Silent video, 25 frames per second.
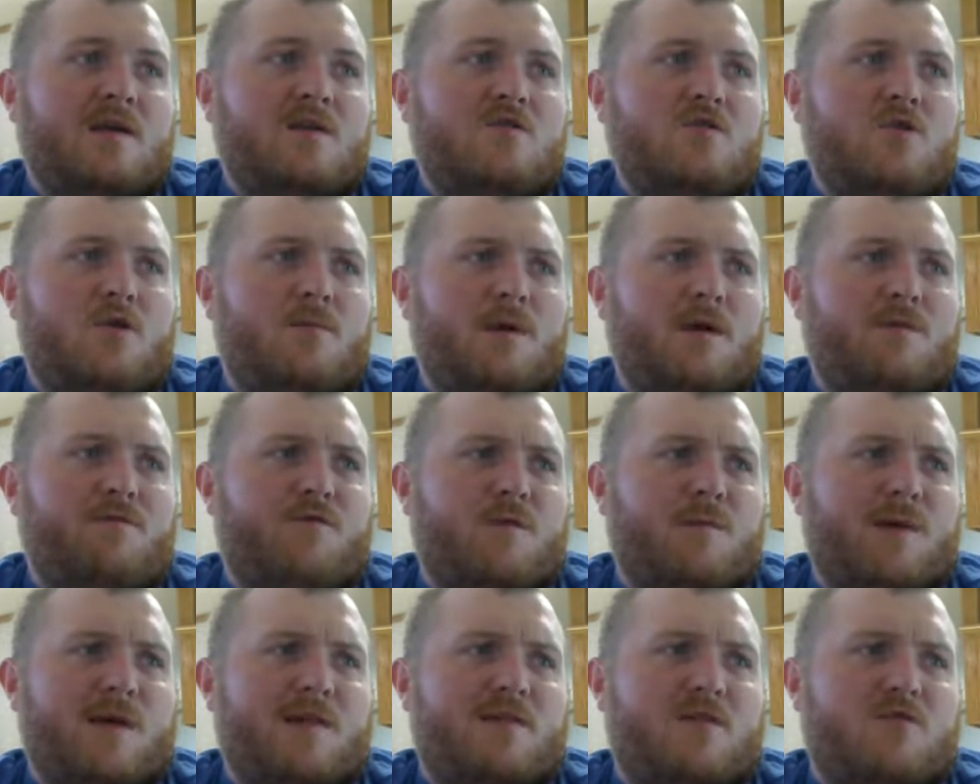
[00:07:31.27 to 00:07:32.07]
New
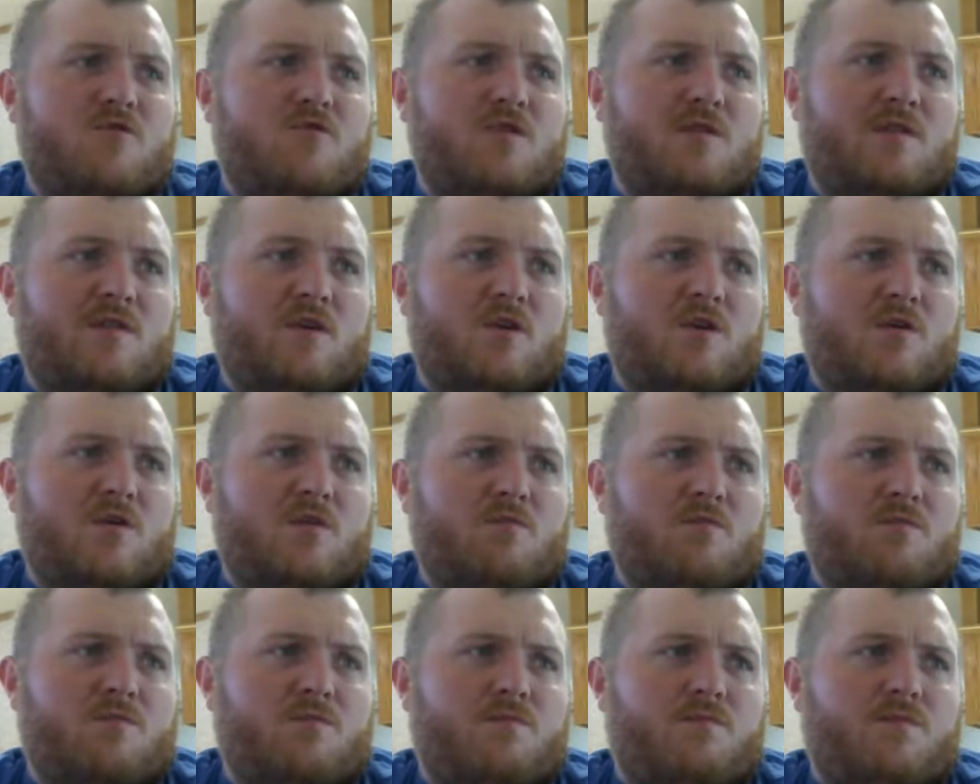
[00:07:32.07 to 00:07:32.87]
Bedford, Massachusetts
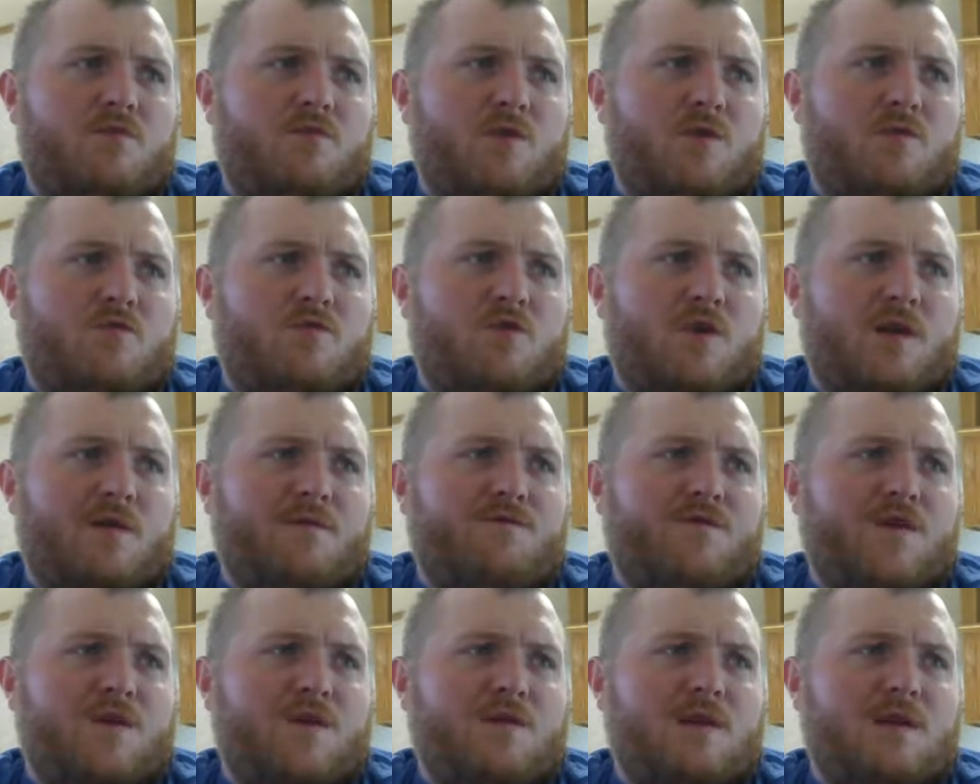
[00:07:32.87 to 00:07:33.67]
so still
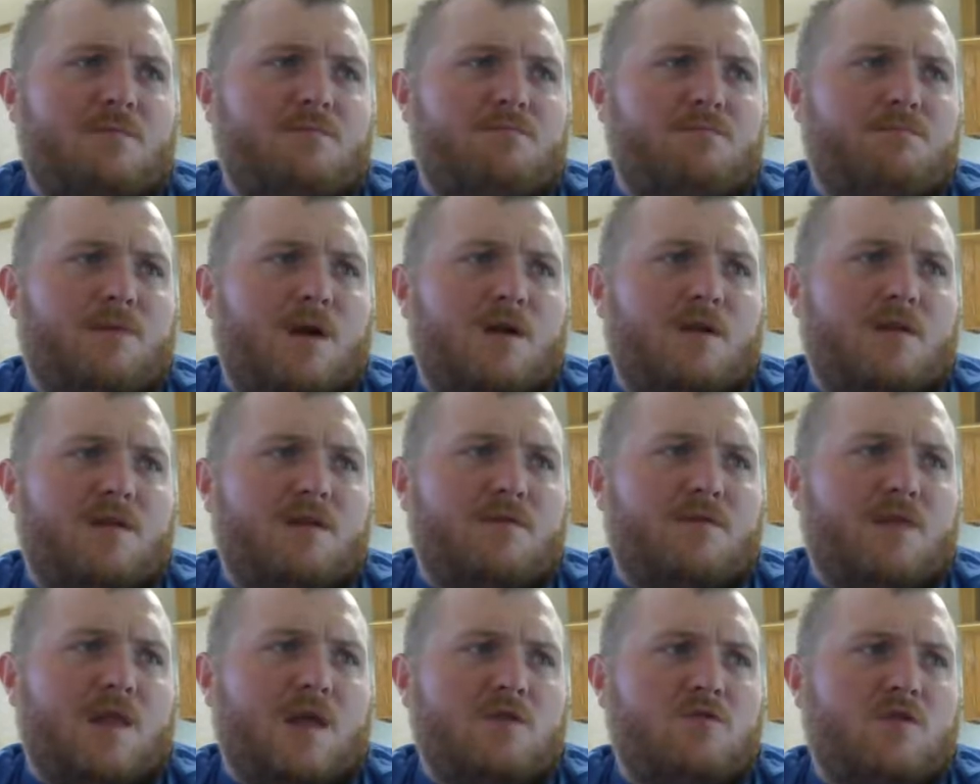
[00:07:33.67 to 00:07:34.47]
have 15 bottles
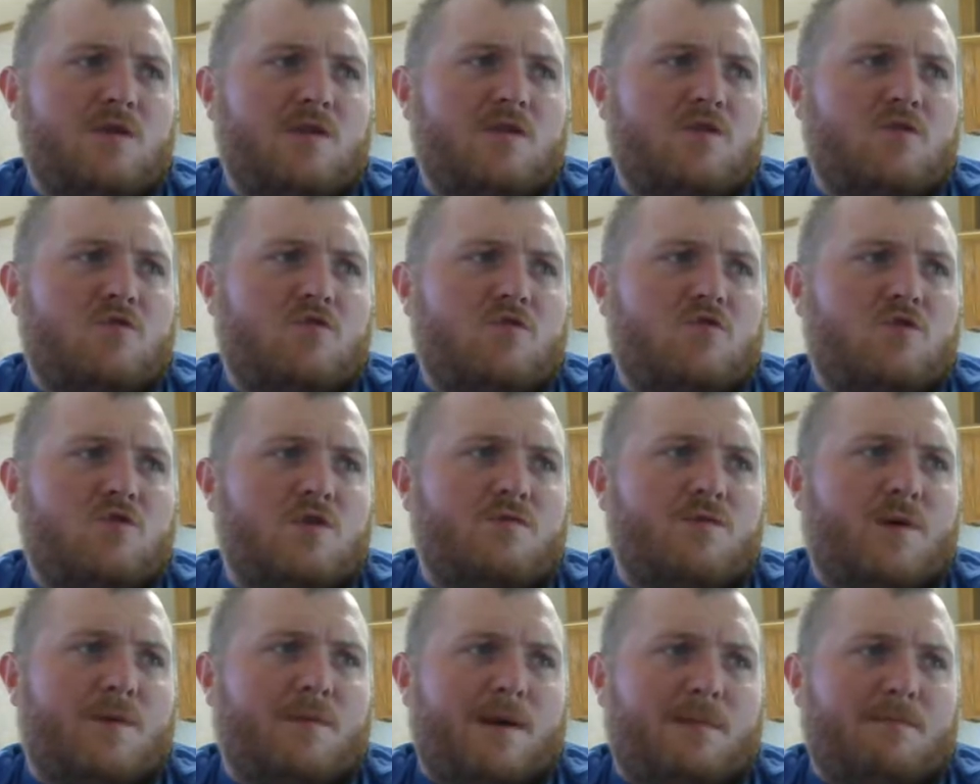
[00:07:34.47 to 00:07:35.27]
of laundry
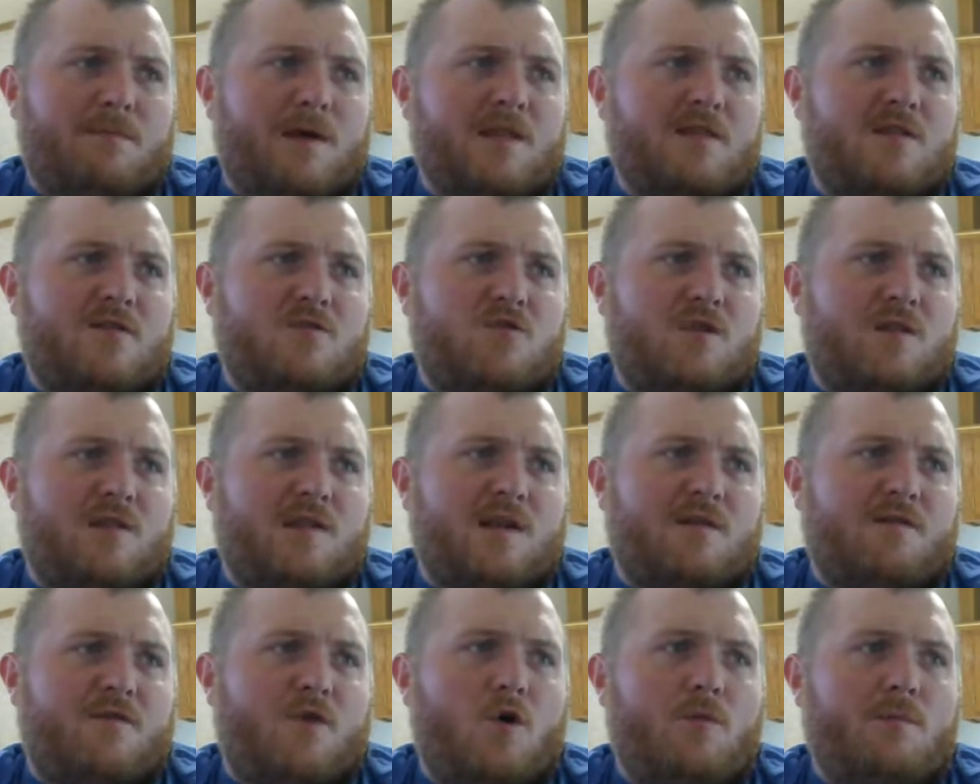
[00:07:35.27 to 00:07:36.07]
detergent from our
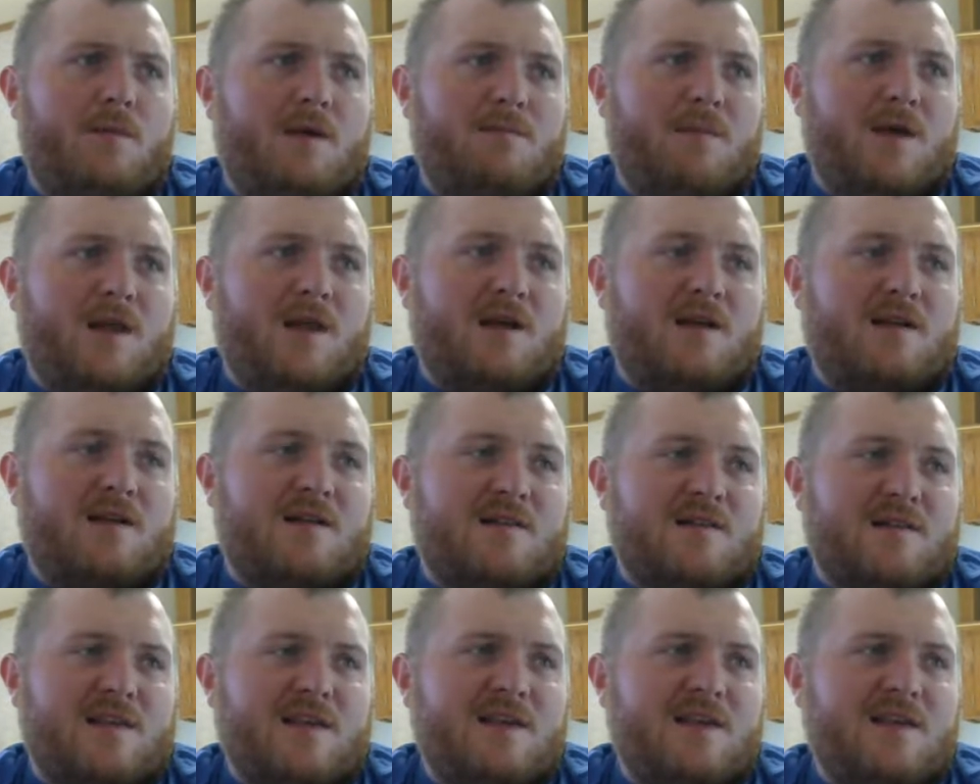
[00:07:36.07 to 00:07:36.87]
Massachusetts home and made a
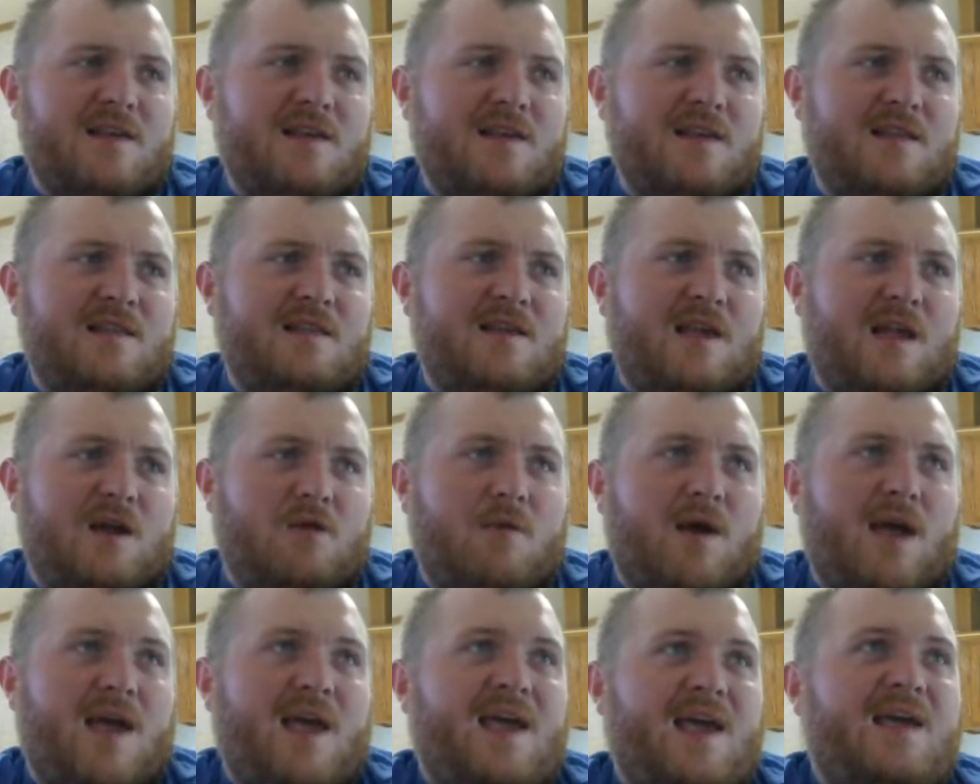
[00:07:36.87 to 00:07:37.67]
clean
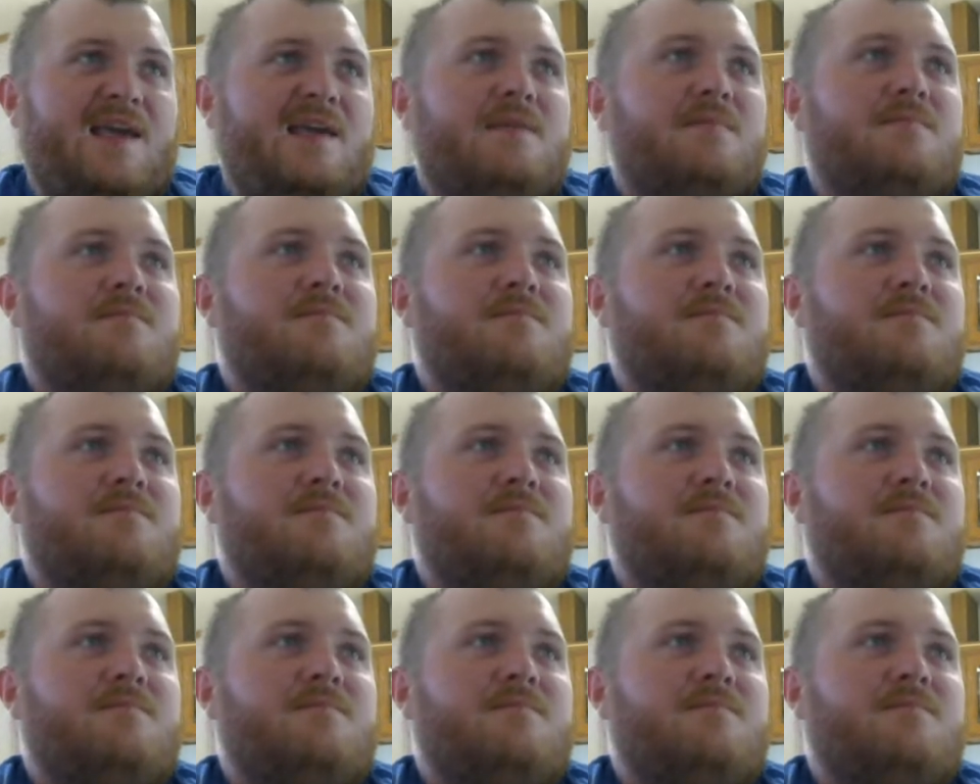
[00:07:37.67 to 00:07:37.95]
getaway.